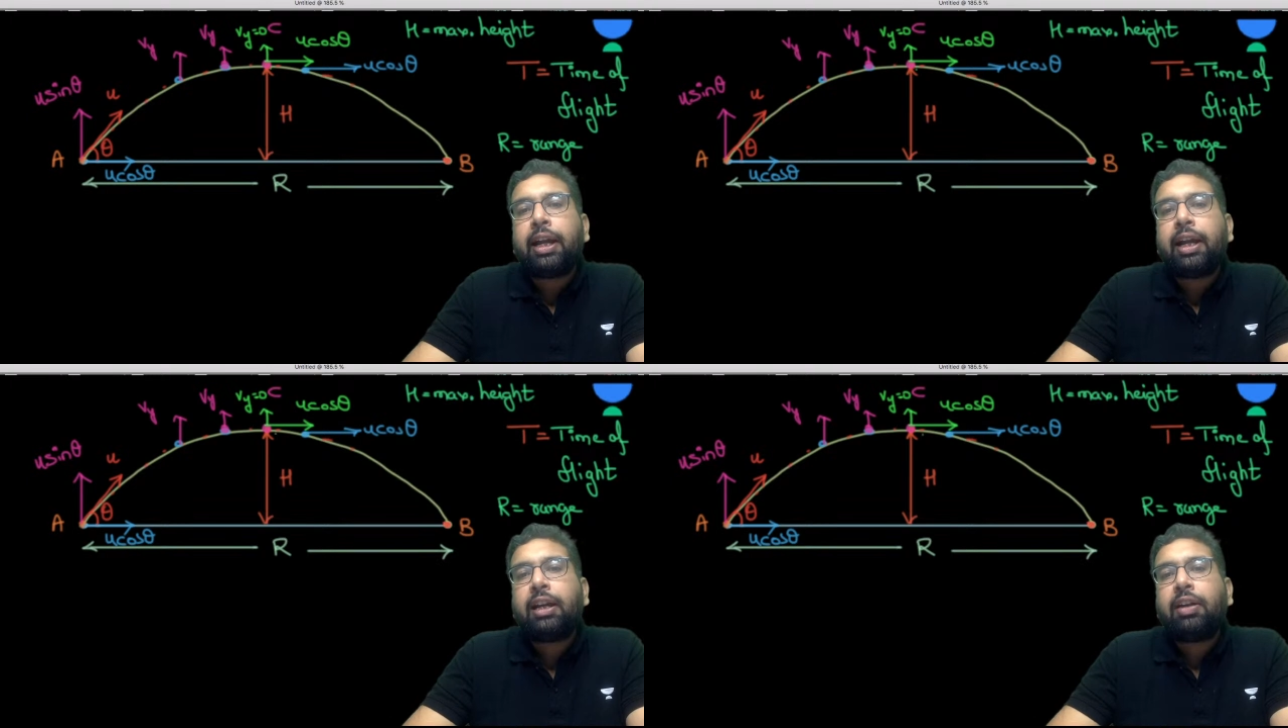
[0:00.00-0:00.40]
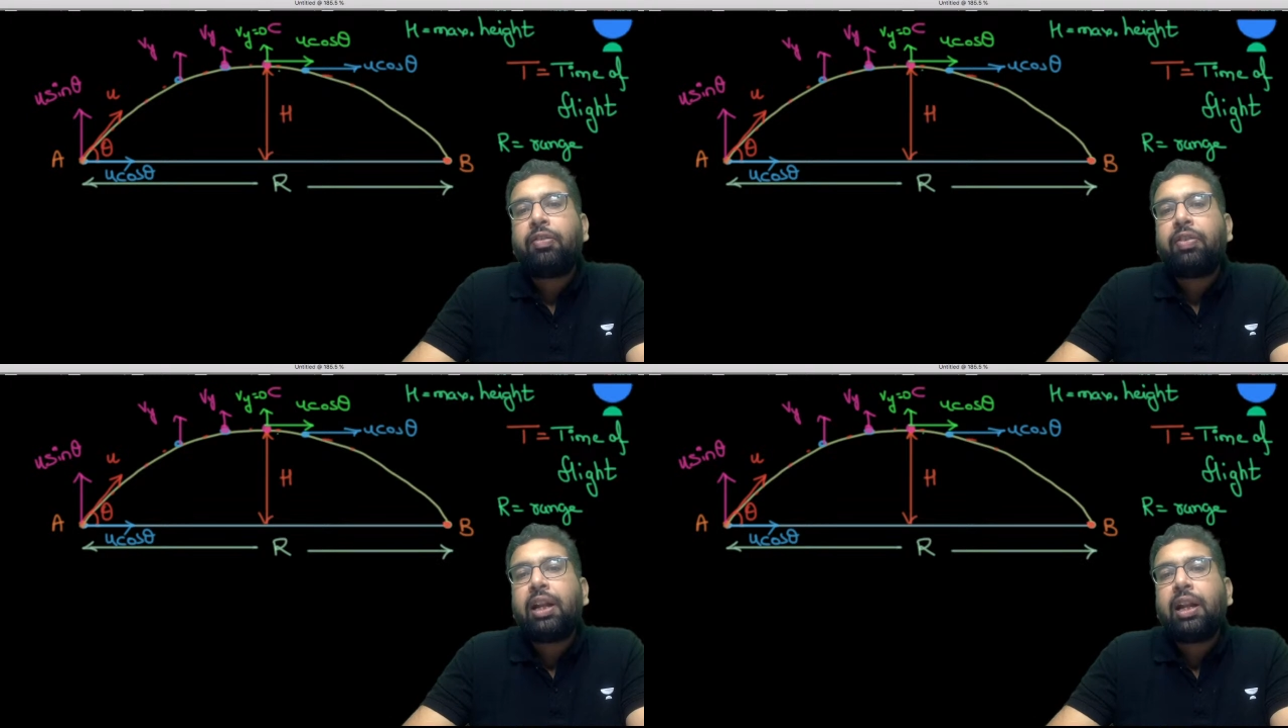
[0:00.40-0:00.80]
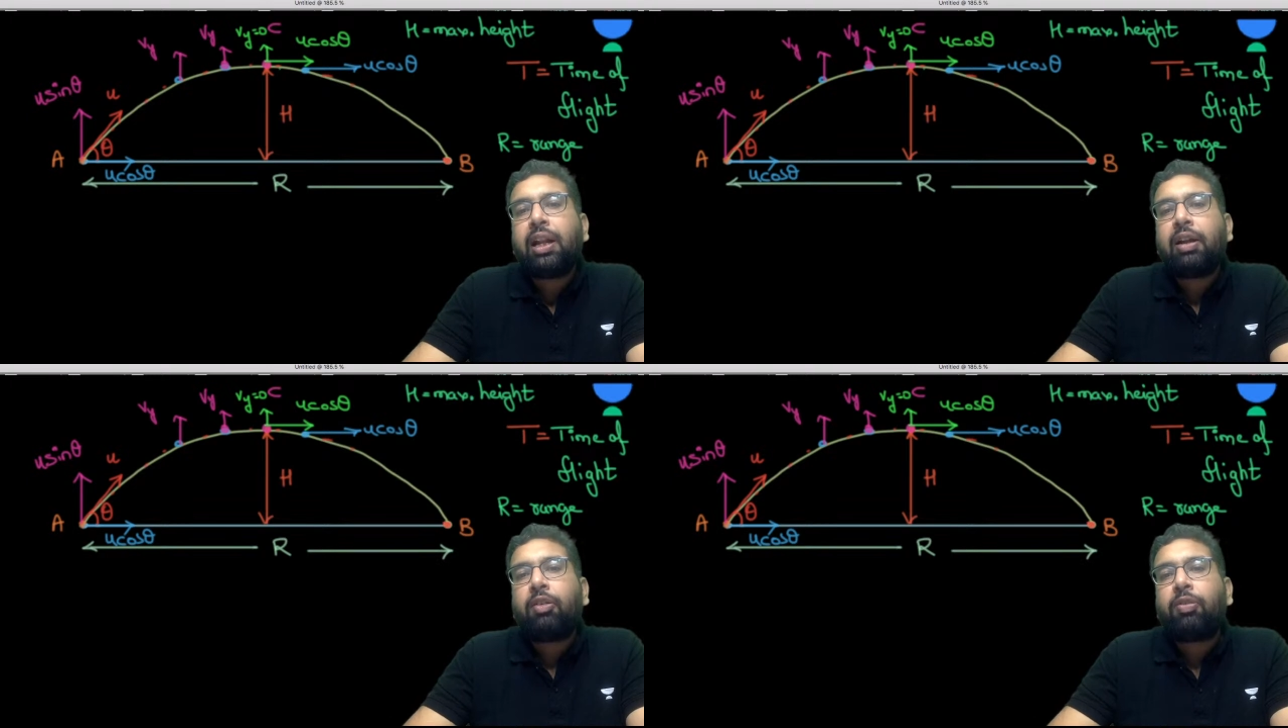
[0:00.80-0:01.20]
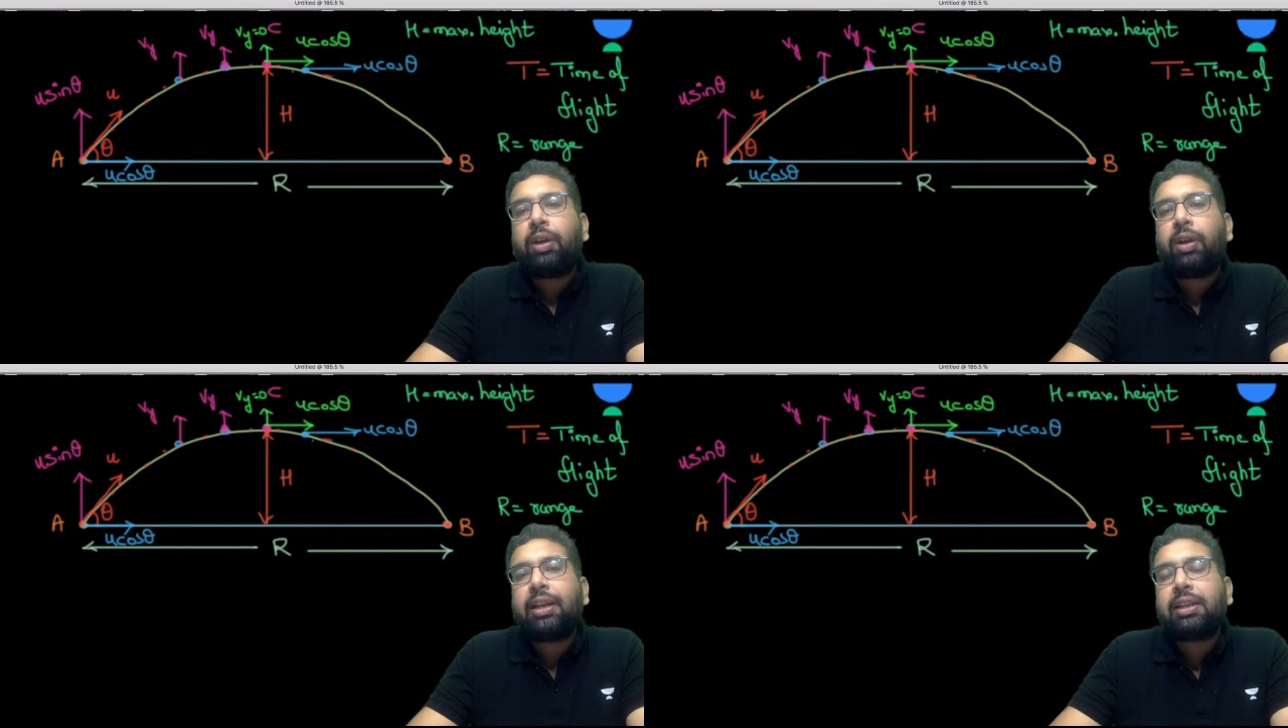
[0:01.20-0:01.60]
it will
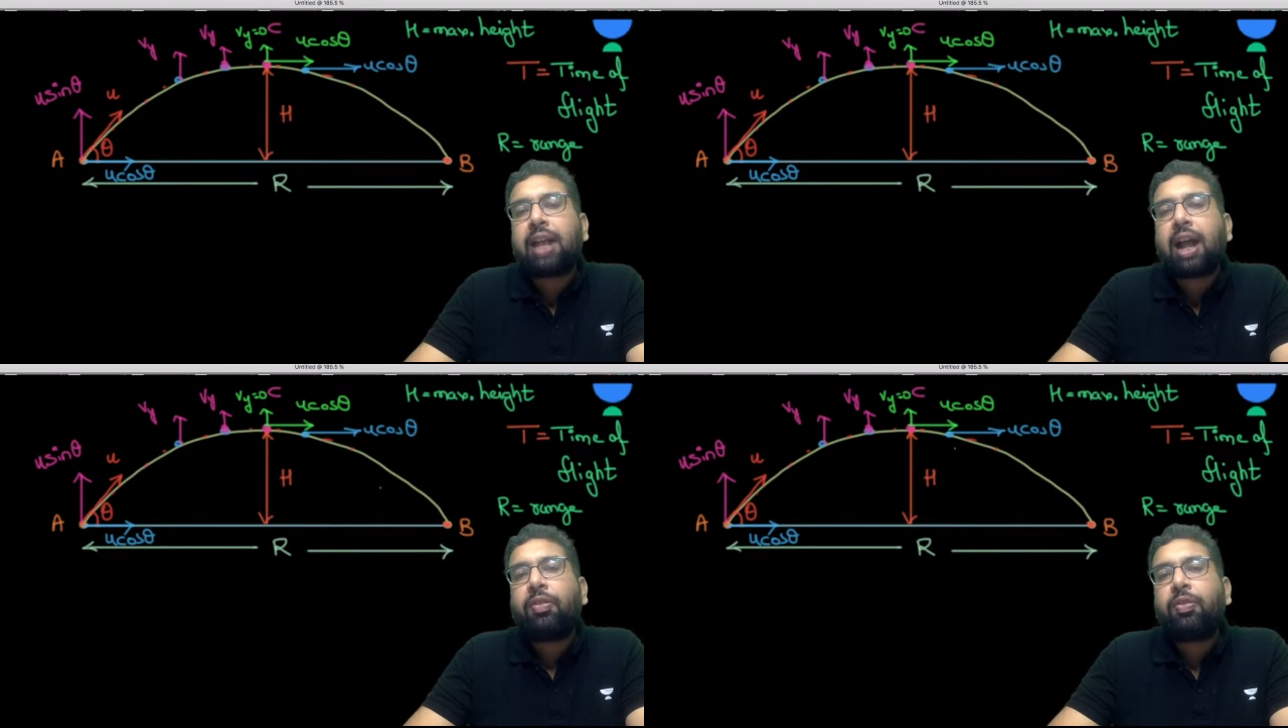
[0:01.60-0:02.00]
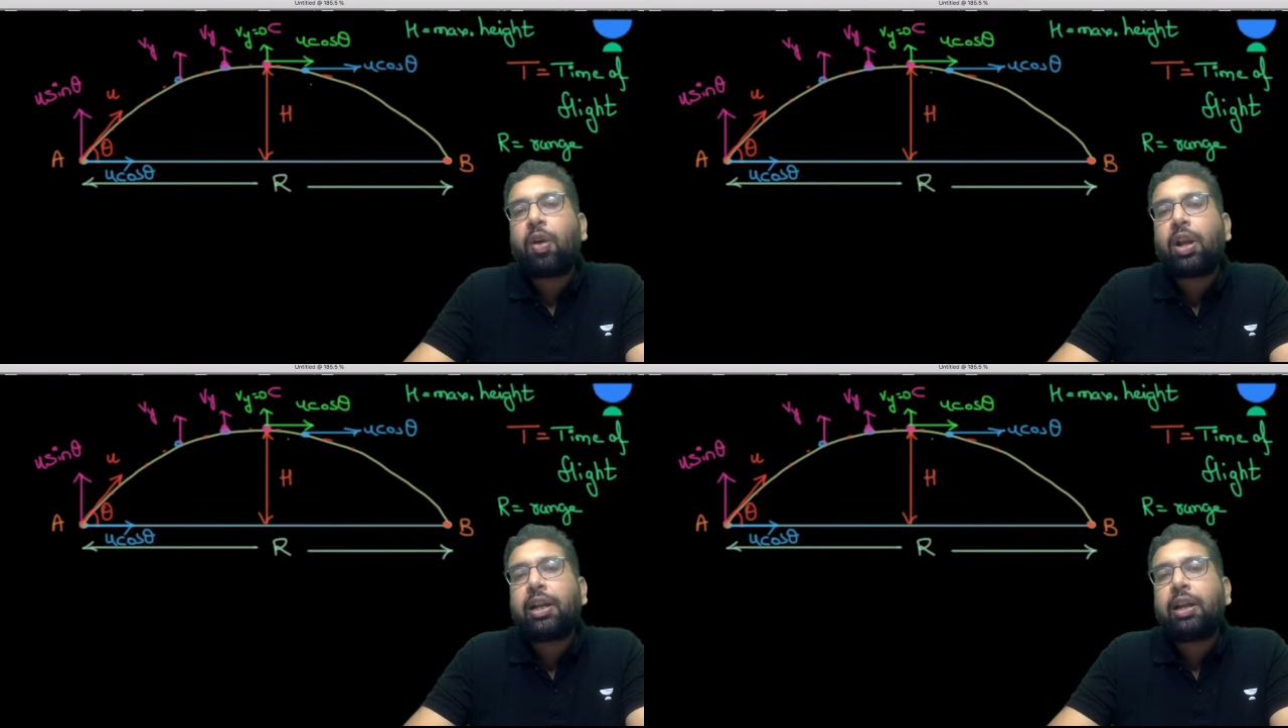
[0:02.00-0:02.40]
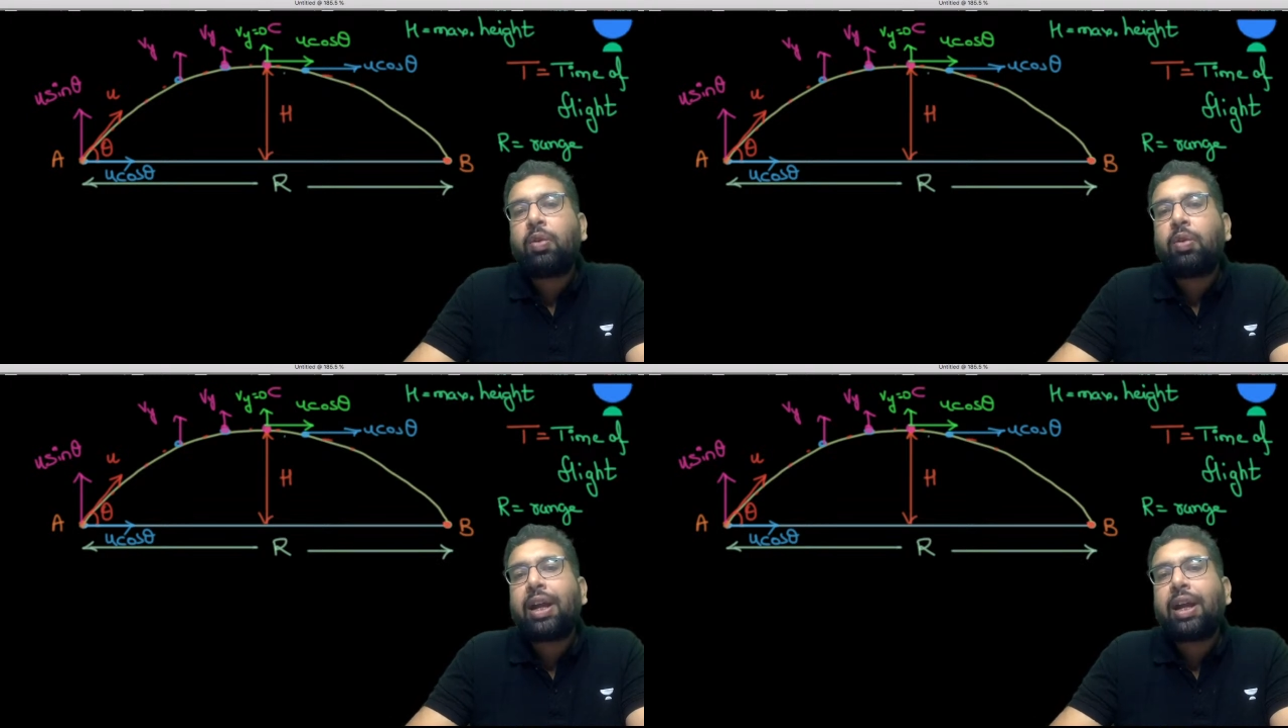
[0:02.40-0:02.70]
start falling down.